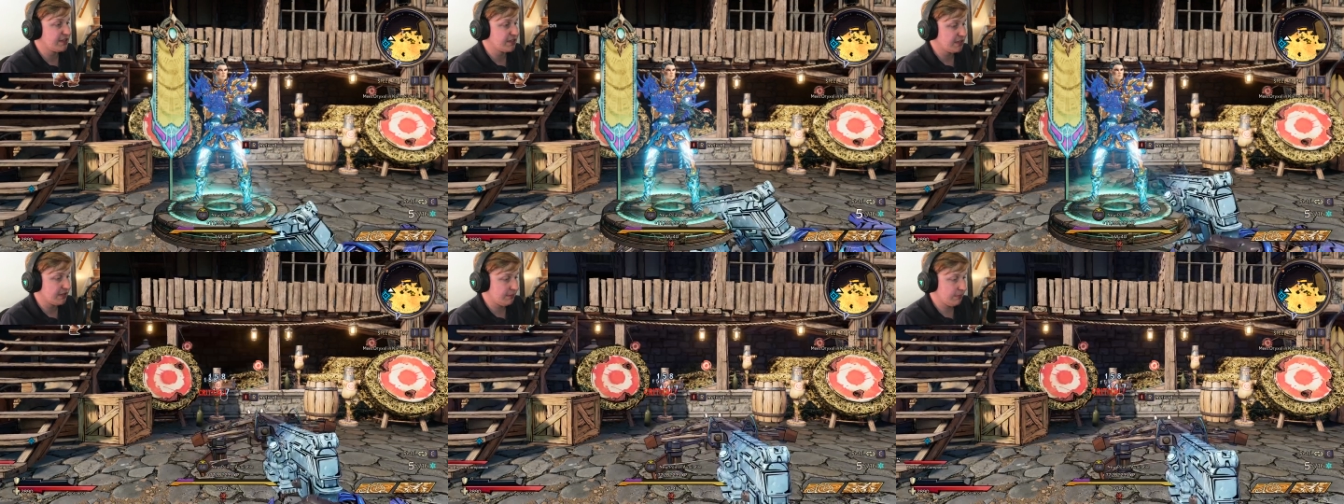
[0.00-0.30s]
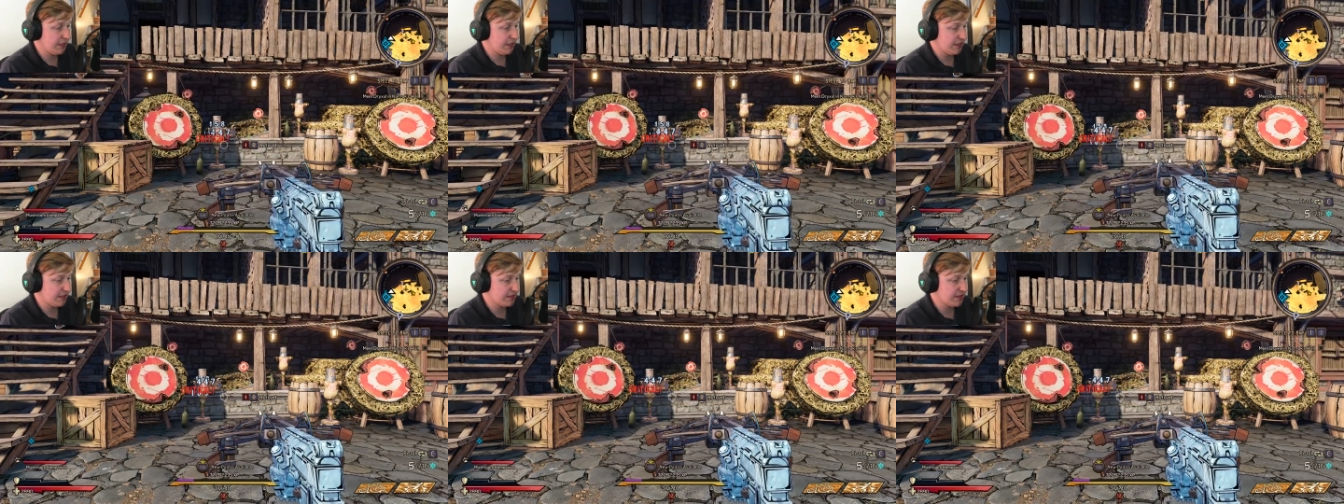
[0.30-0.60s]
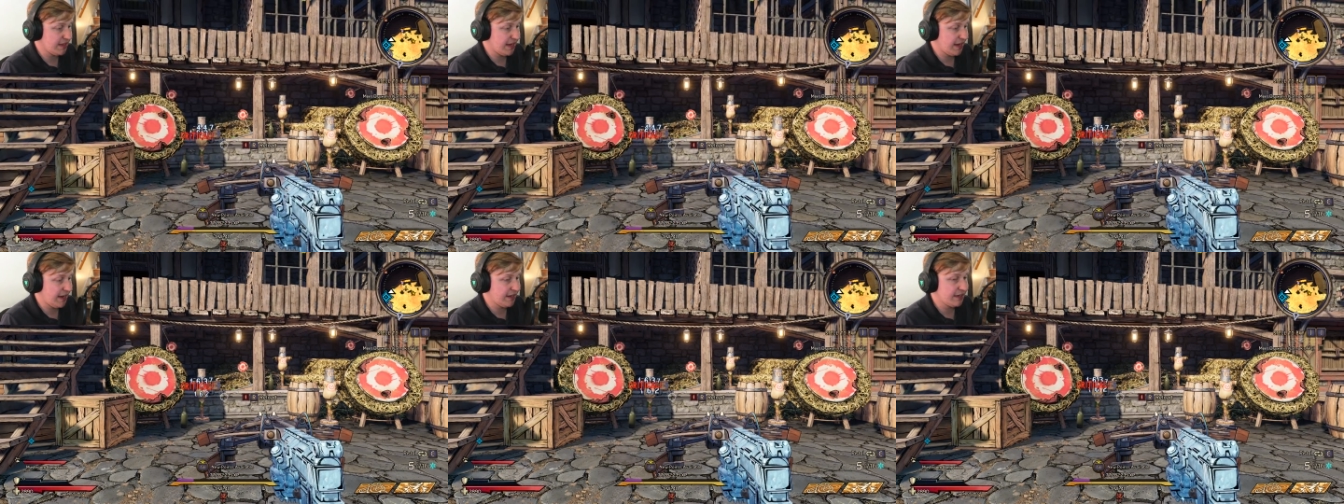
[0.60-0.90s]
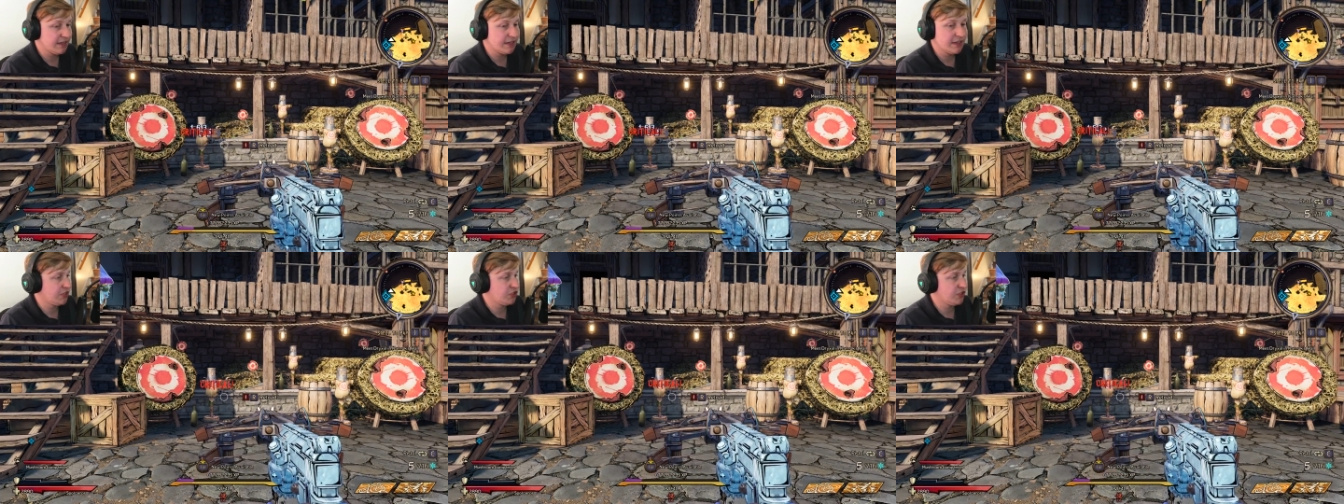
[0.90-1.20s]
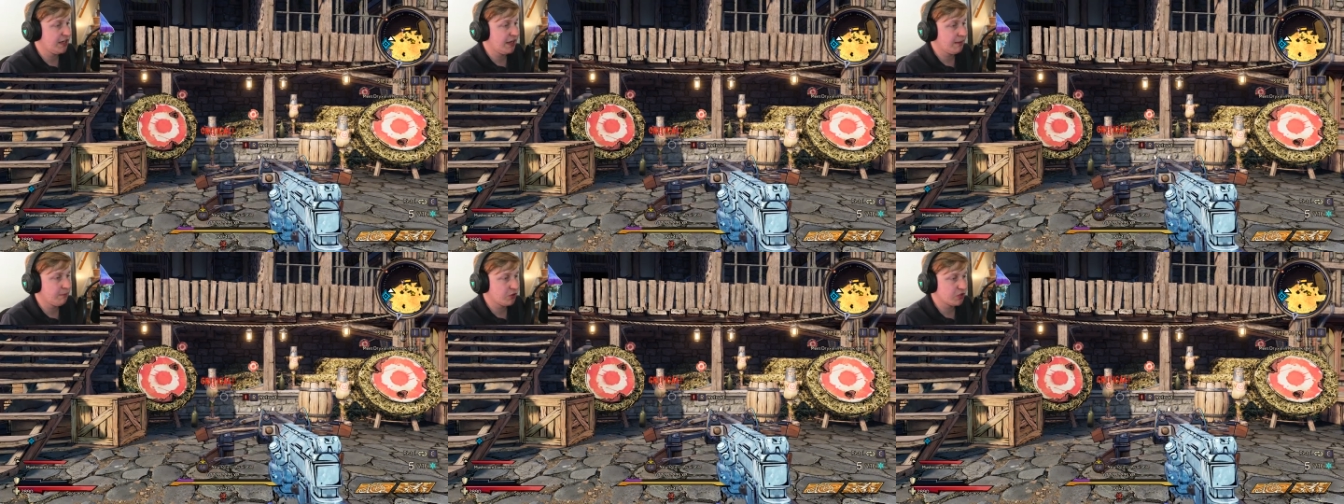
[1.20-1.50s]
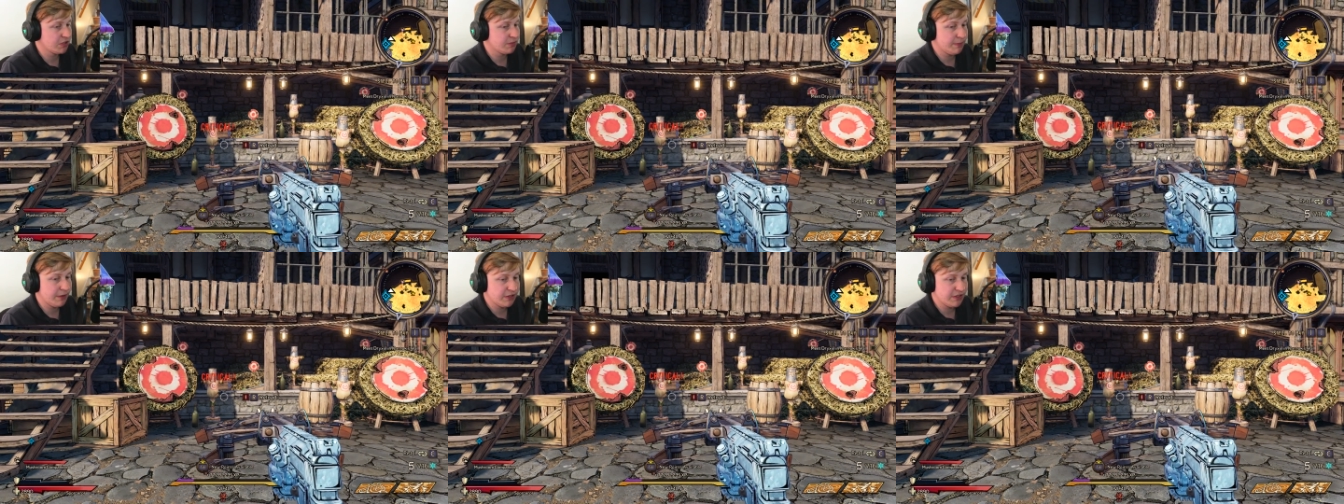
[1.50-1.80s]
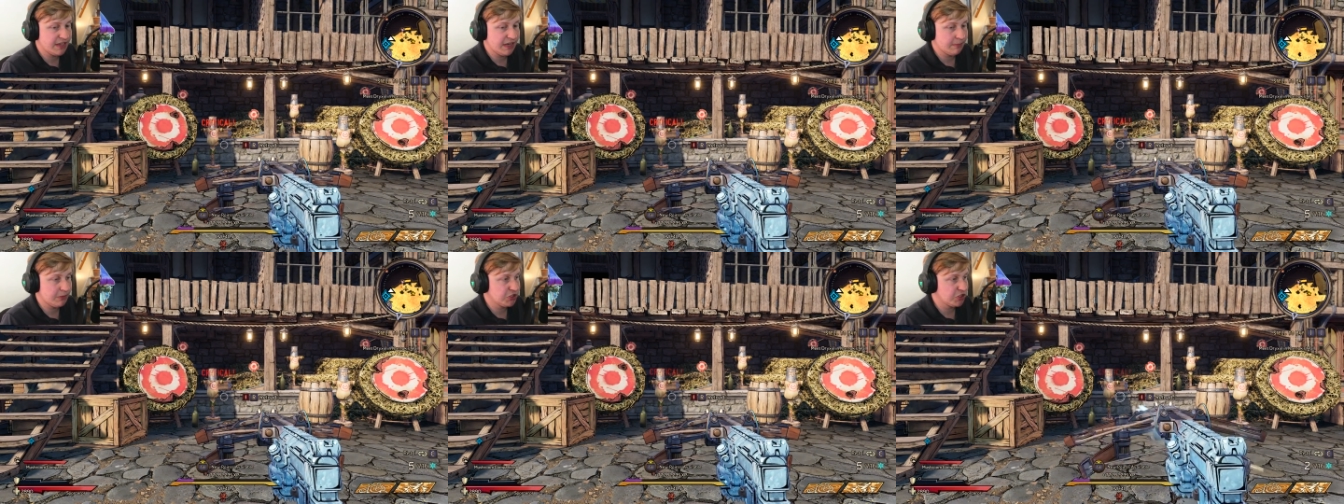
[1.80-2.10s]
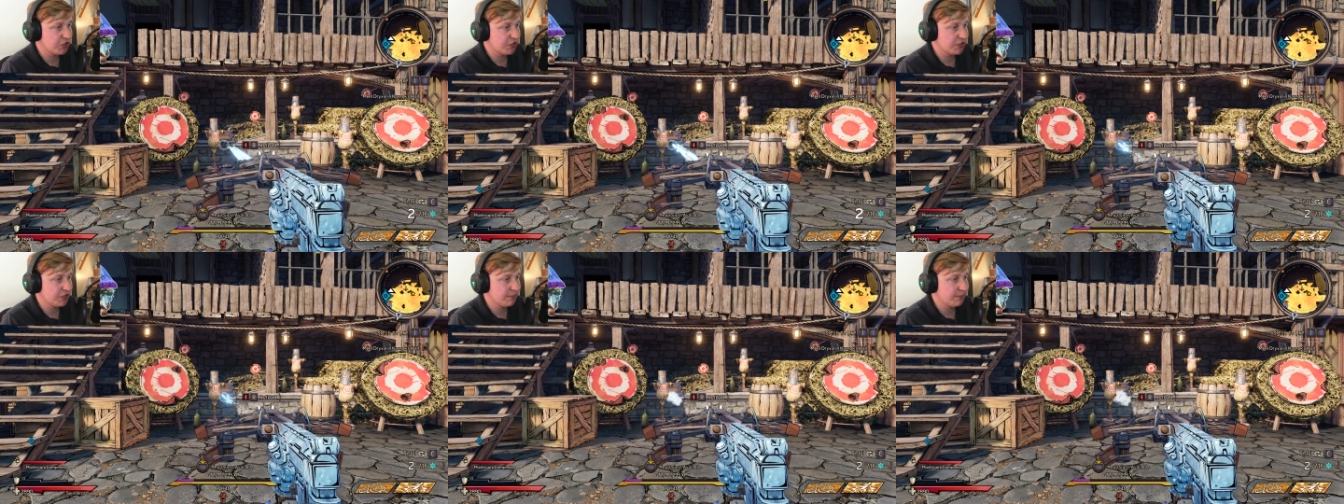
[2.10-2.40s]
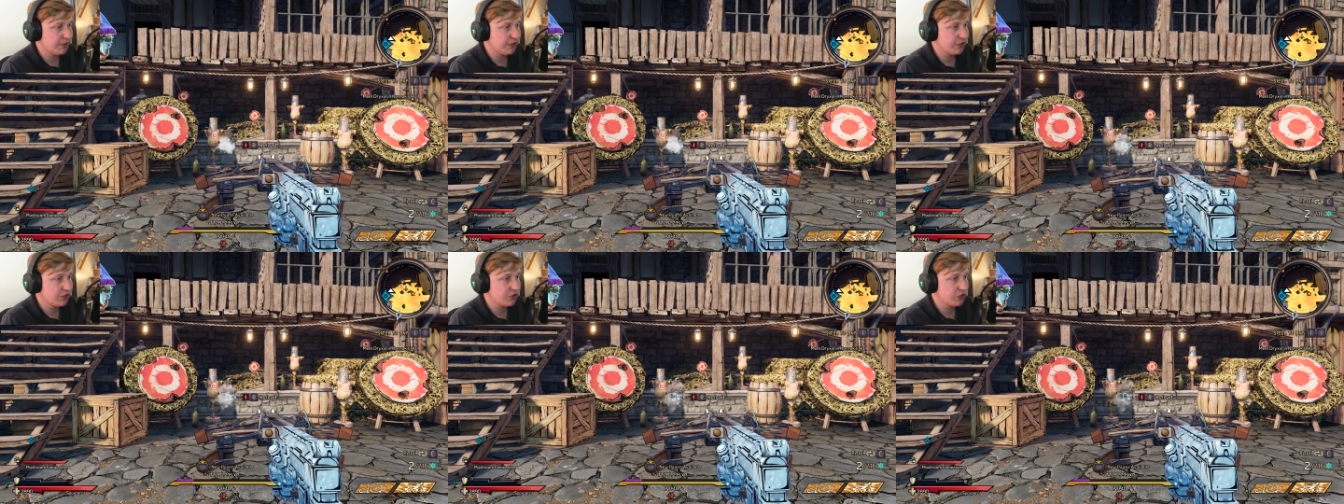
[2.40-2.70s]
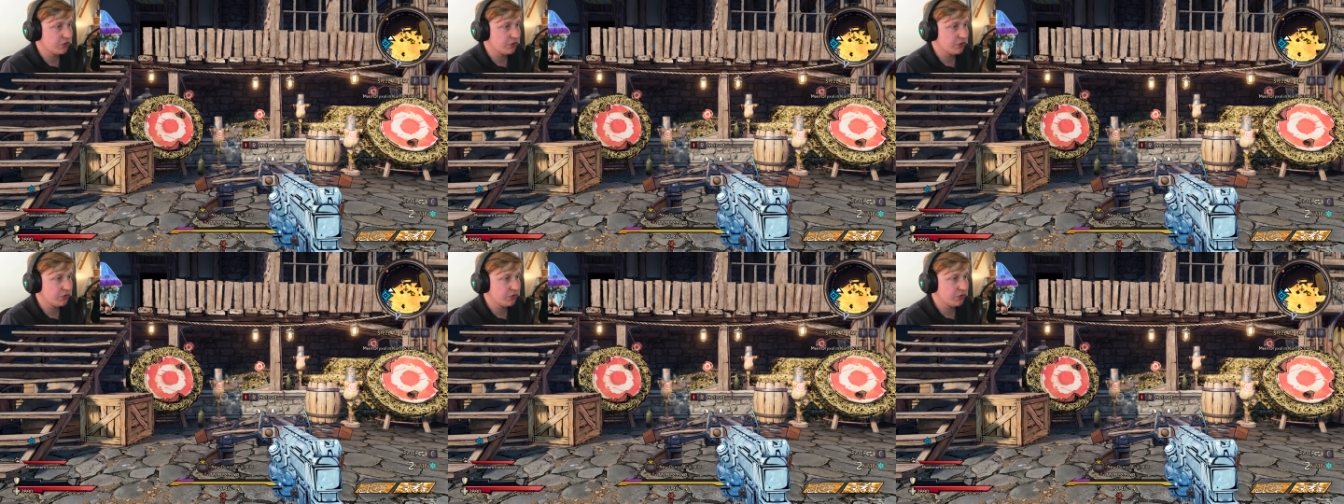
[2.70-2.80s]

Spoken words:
basically means that as you get more spell damage on your build,